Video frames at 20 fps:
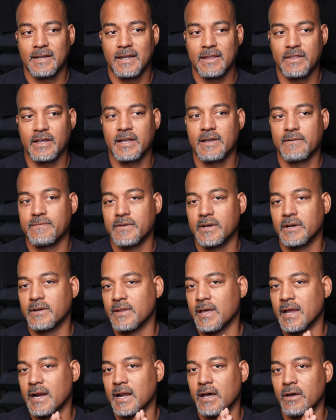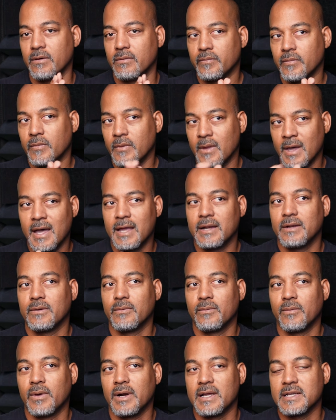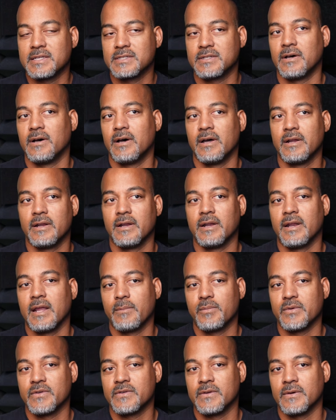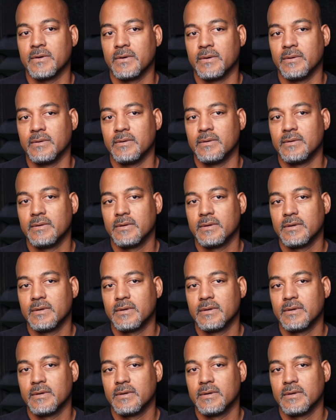I think I figured that out. Not when I saw it in episode